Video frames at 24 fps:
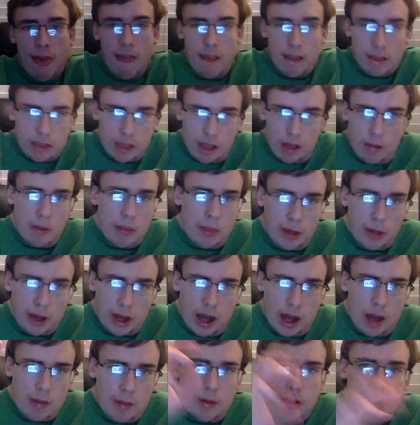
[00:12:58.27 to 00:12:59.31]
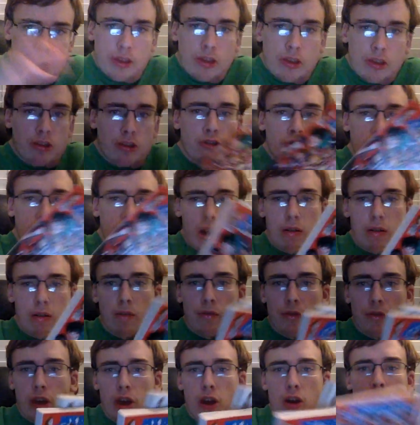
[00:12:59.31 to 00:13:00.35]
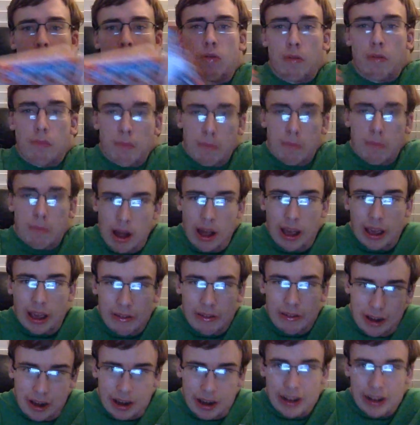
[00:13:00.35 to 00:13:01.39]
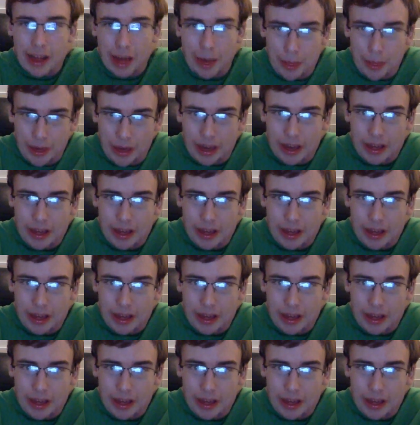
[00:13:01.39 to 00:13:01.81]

Tell me in the comments, should I review My Hero Academia?